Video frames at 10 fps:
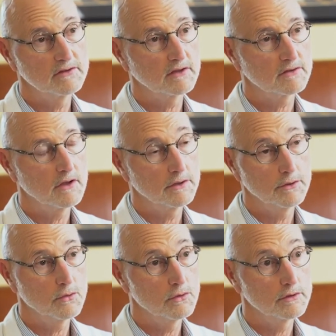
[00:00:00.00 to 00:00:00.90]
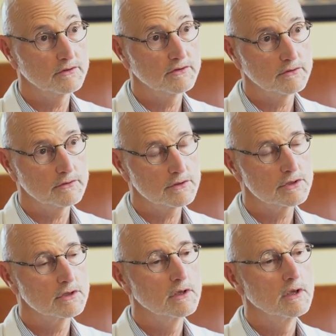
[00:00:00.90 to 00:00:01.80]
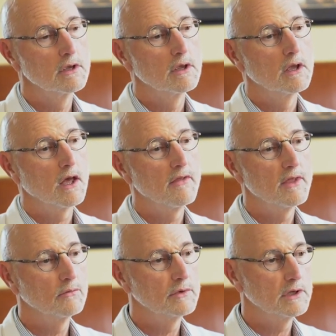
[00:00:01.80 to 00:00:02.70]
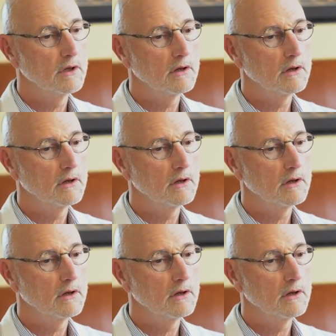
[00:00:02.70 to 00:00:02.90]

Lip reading: That's called an ORS search. And then we